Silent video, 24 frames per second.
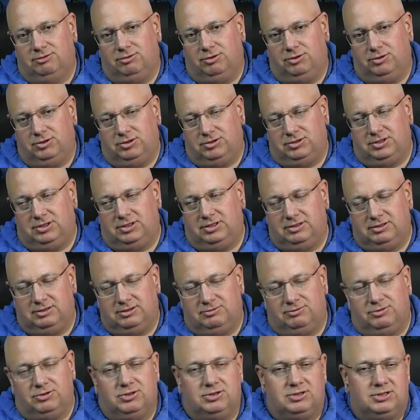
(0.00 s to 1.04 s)
Further, till,
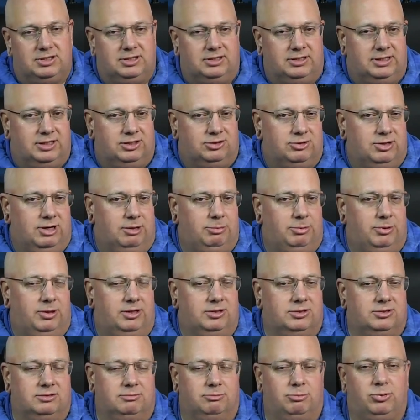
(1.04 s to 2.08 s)
further still in
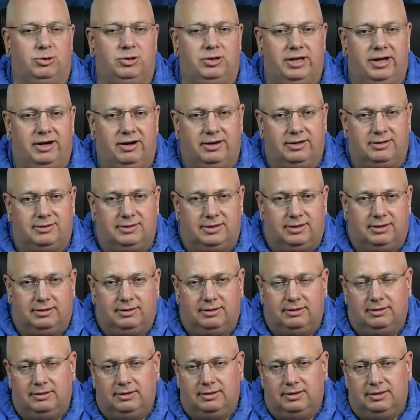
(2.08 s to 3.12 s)
extrapolation, polarity
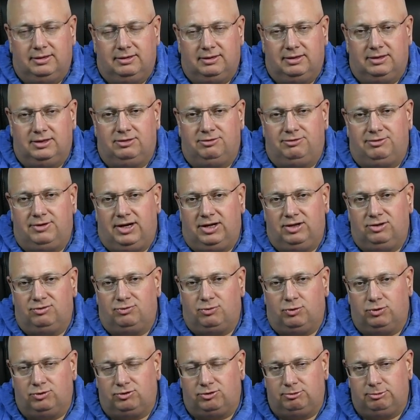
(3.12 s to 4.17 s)
that defines
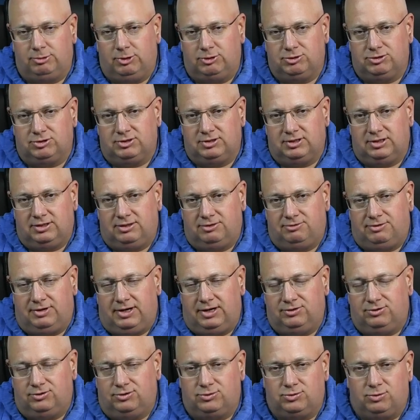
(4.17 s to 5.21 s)
force and motion, that
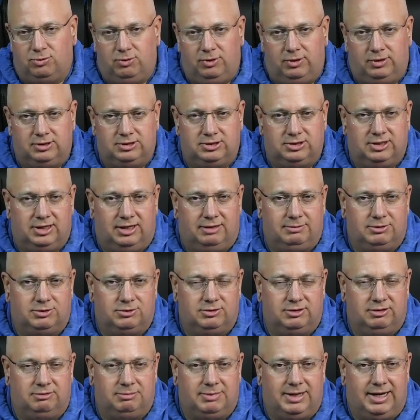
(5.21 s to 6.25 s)
defines the toroidal
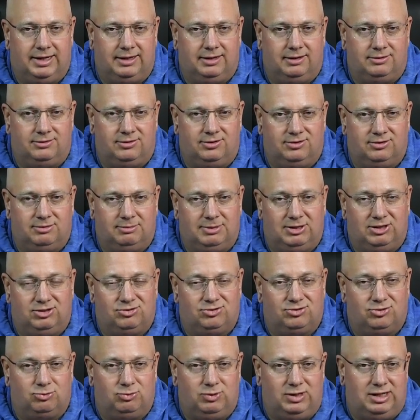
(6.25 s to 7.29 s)
geometry of magnetism,
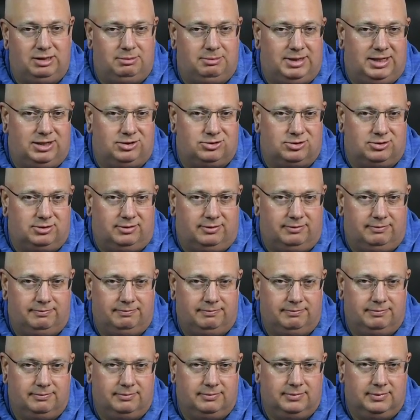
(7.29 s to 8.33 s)
is three-dimensional.
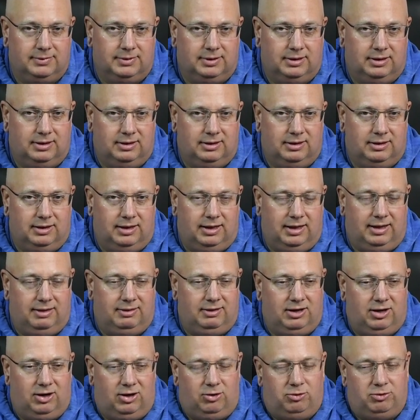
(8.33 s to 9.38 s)

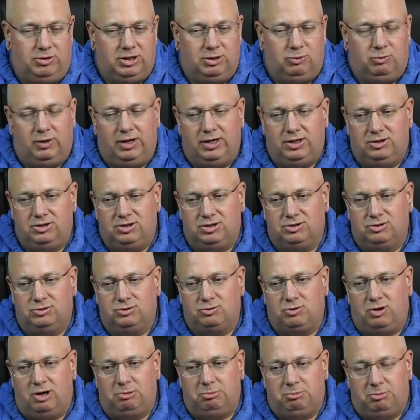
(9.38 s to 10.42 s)
And the only way you can
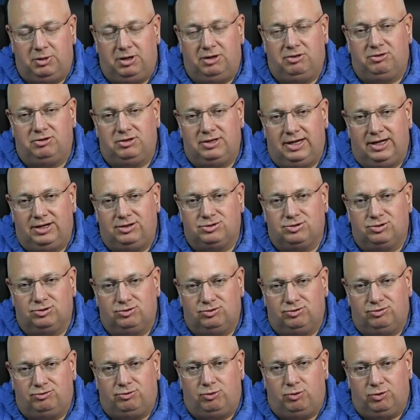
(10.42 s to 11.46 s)
draw Mother
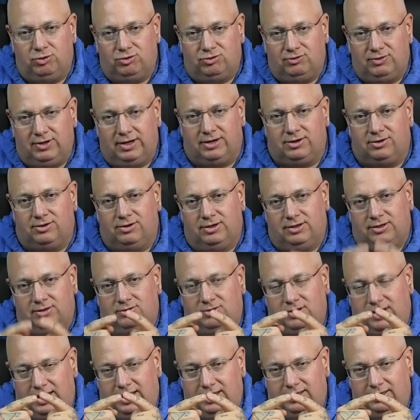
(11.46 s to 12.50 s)
Nature's force vector
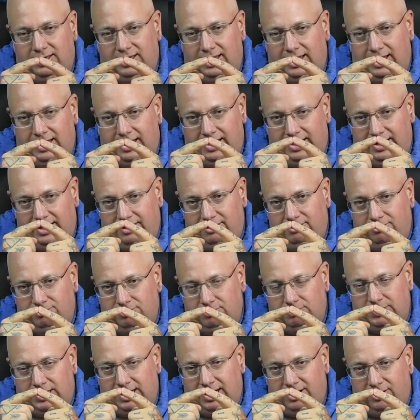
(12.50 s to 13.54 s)
is A
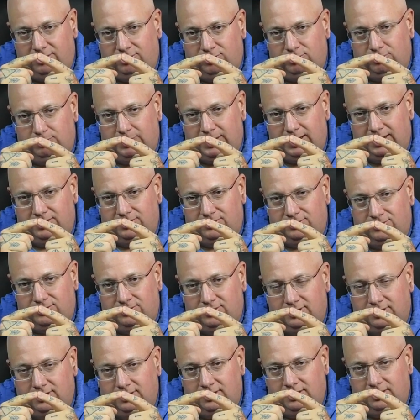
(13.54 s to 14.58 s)
from counter
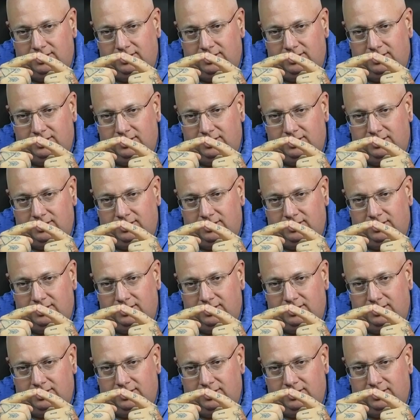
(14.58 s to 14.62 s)
space,